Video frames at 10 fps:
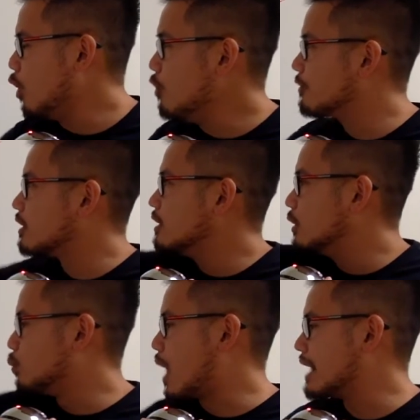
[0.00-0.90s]
over
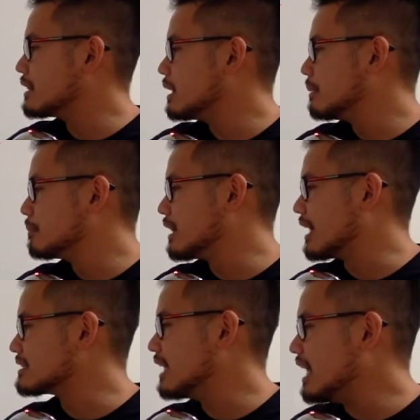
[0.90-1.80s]
1
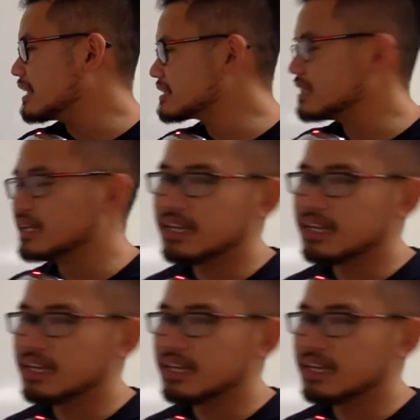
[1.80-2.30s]
plus x.